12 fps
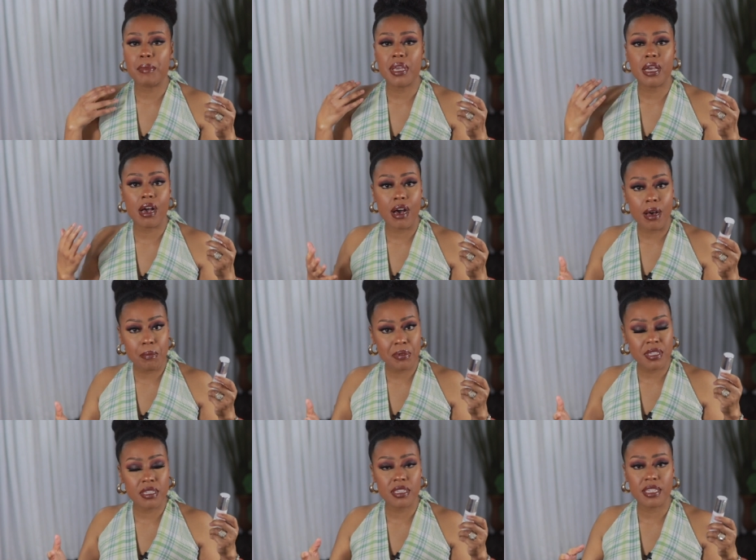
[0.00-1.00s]
It calms
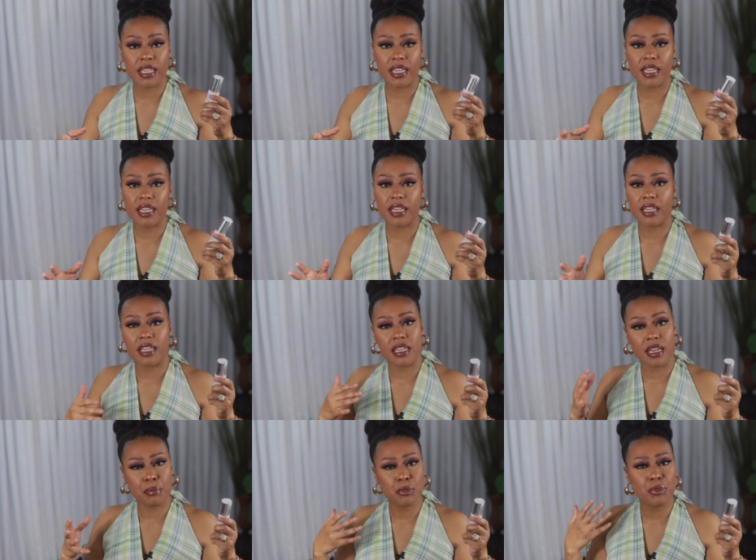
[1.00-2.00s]
the skin. It
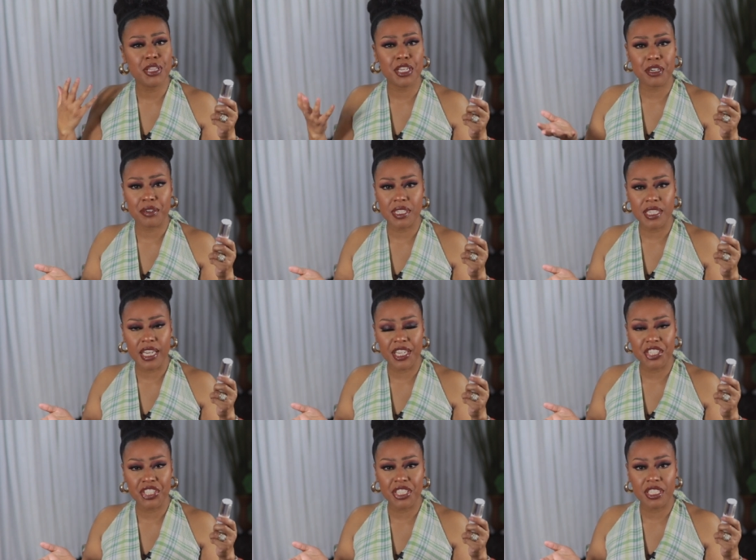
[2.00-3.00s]
helps with
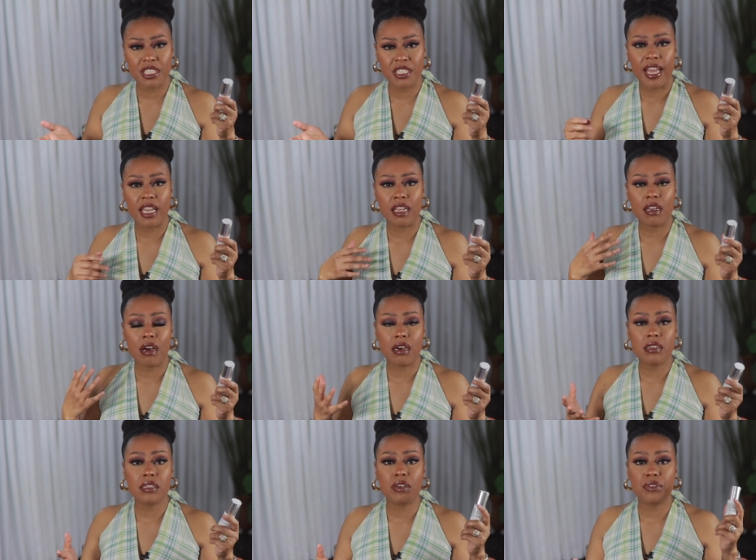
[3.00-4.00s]
irritation, and it
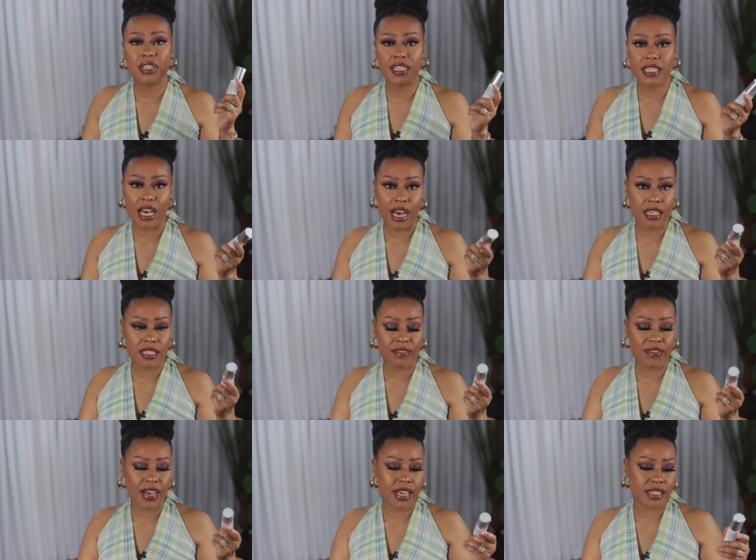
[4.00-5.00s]
also
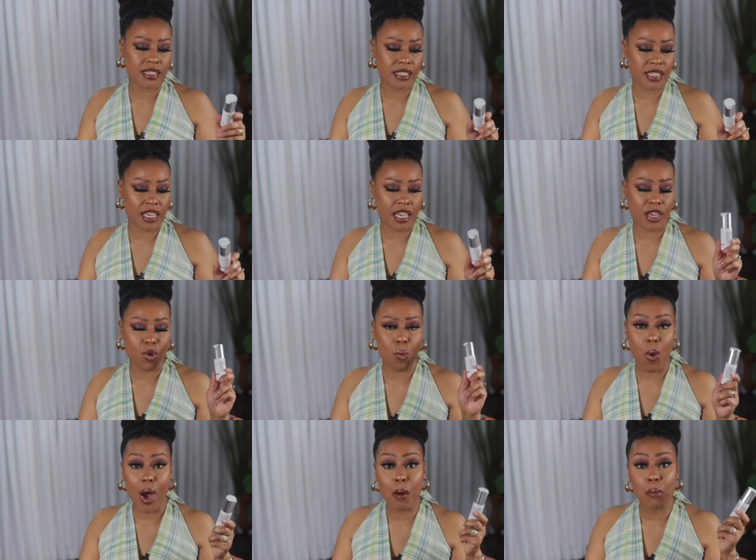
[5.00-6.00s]
detoxifies the skin
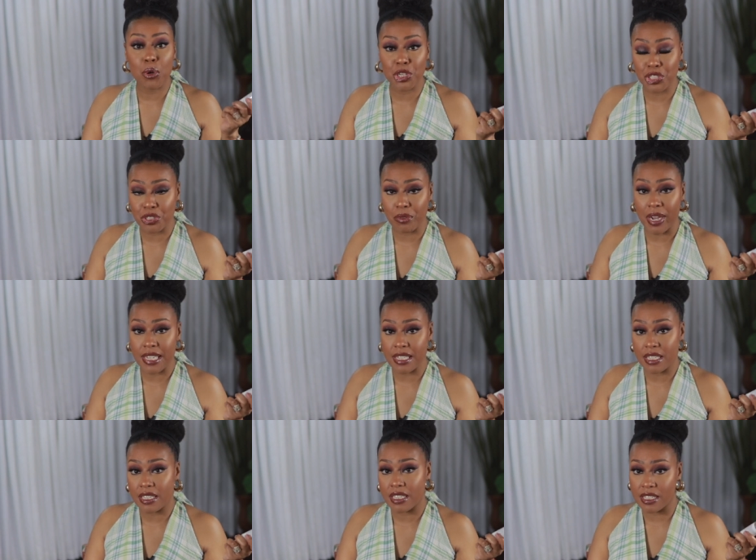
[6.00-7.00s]
while
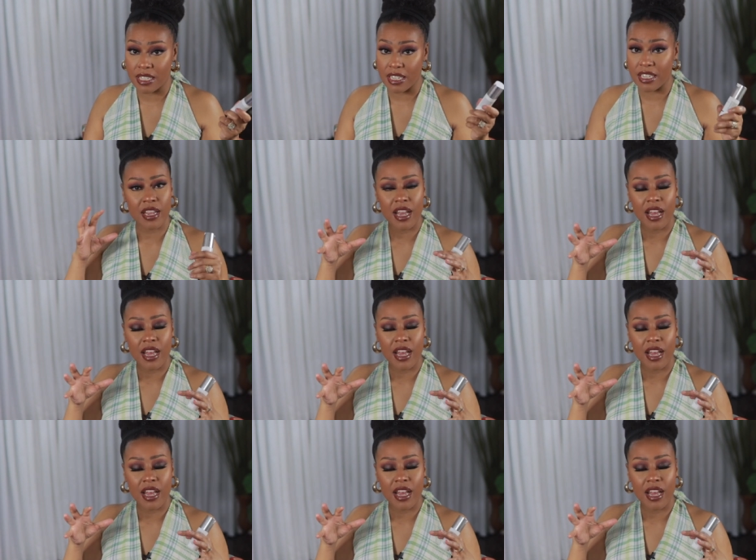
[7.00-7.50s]
moisturizing the skin.